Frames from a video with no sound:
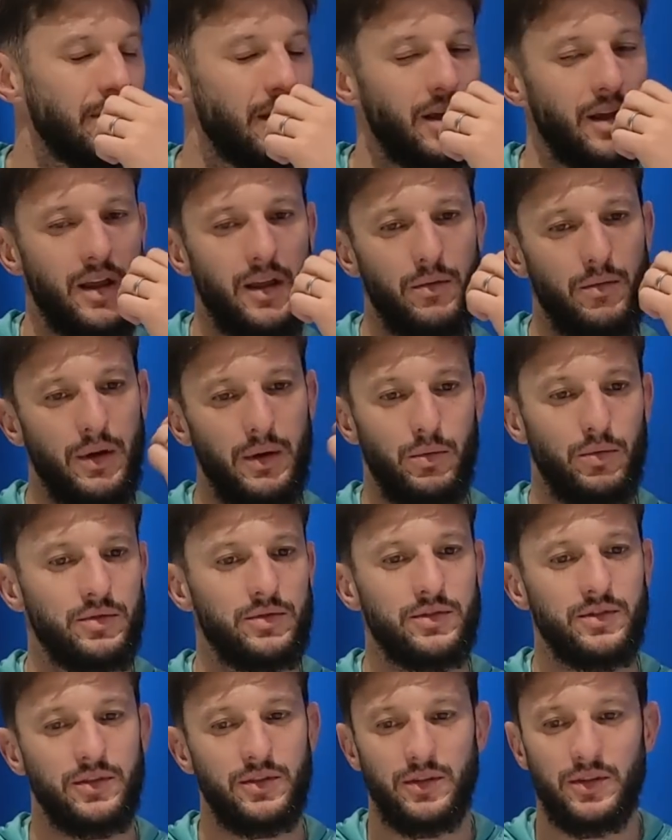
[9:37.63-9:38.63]
It
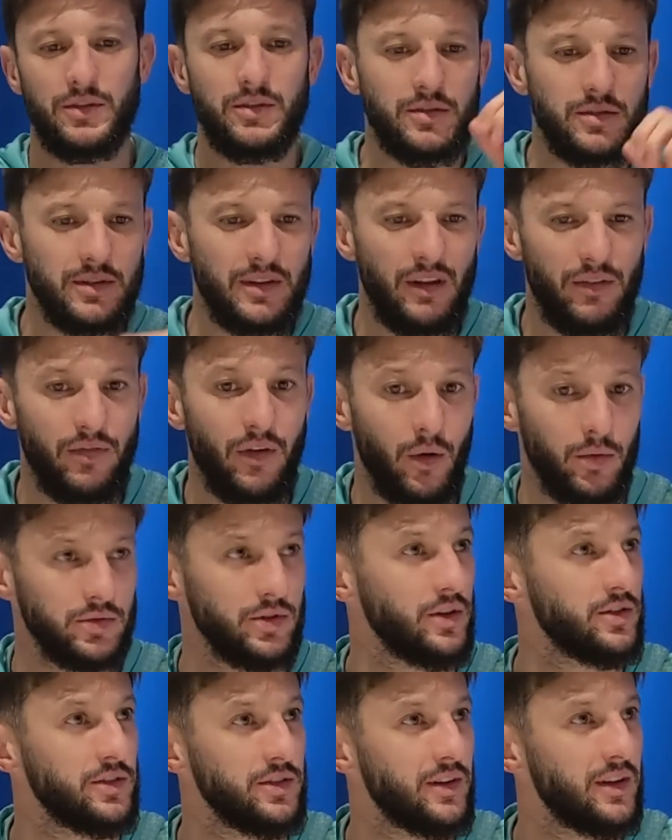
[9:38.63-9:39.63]
was as if I was
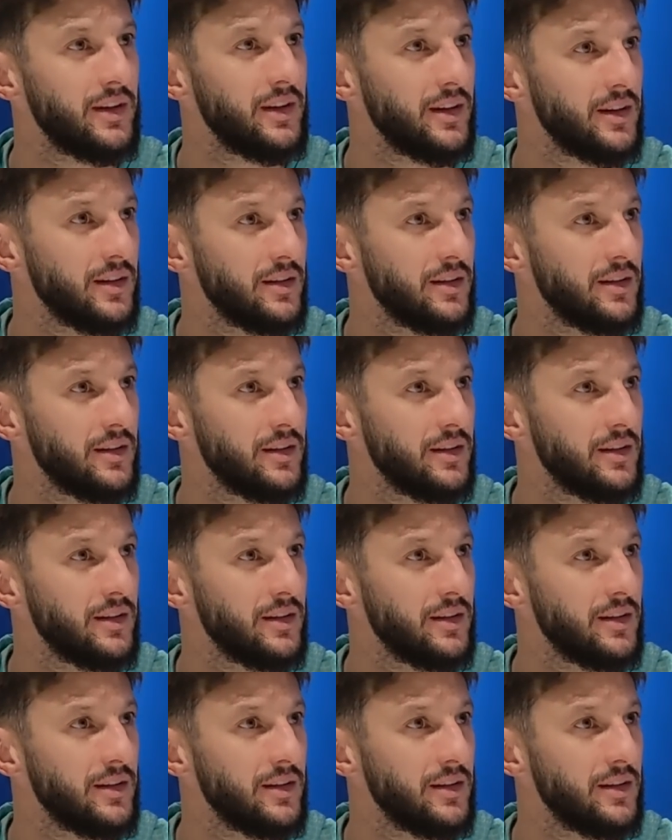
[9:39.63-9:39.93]
Argentinian.